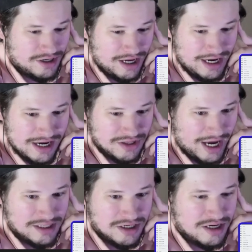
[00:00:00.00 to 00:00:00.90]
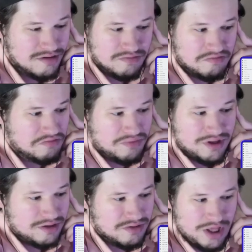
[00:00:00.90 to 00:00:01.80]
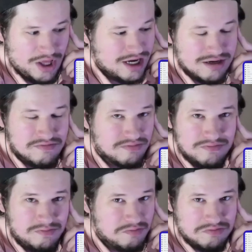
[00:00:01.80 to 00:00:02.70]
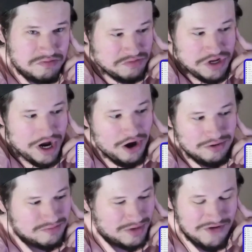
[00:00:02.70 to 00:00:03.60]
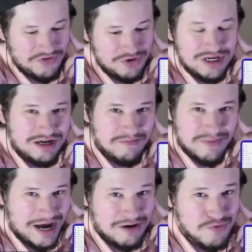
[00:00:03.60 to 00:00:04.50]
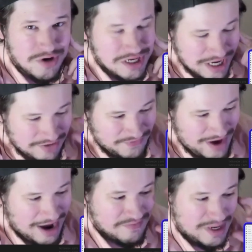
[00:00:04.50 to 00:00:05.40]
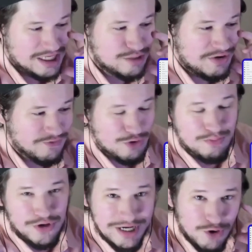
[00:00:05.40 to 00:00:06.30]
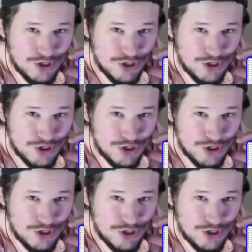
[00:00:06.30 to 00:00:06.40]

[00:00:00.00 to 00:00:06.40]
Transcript: In Atlanta, like, no. If you didn't buy one like 5 minutes before pre-orders